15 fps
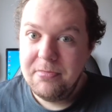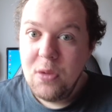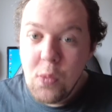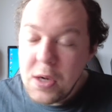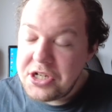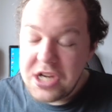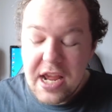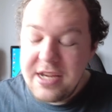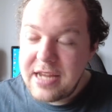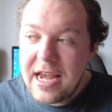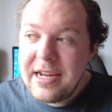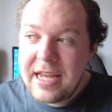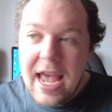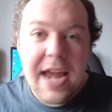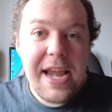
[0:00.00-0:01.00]
Which,
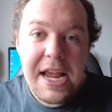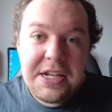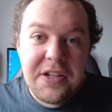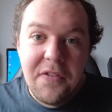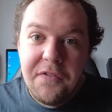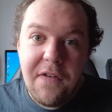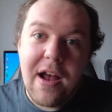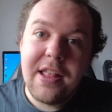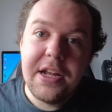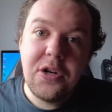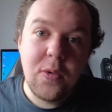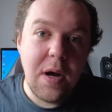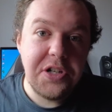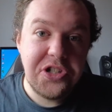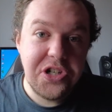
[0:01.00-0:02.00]
again, it's a
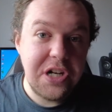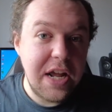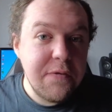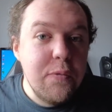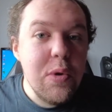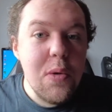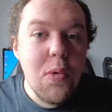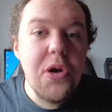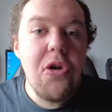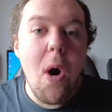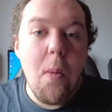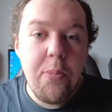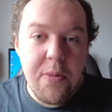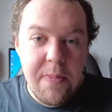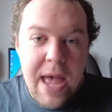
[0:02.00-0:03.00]
valid question. If we were
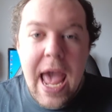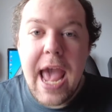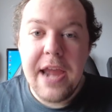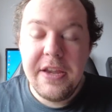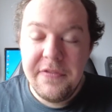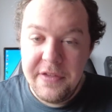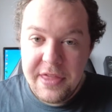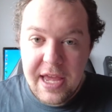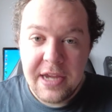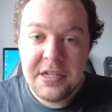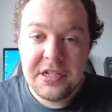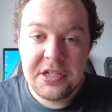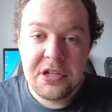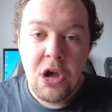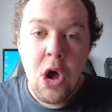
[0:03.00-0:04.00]
not prepared for
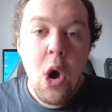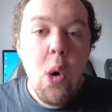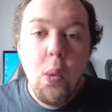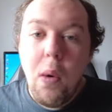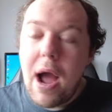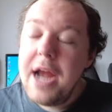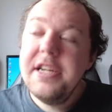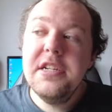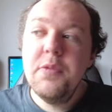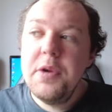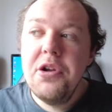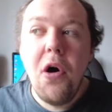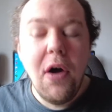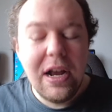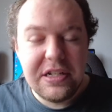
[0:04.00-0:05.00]
this, why did we
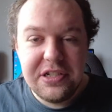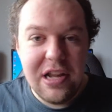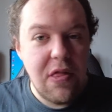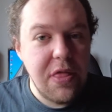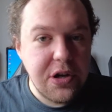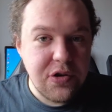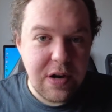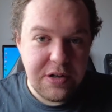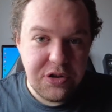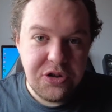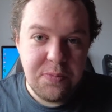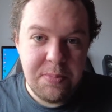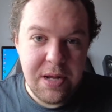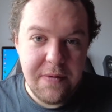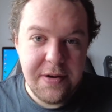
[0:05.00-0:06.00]
not extend the
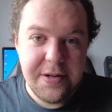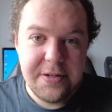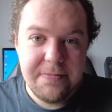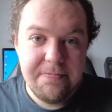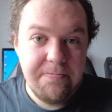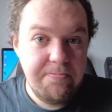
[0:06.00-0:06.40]
transition period?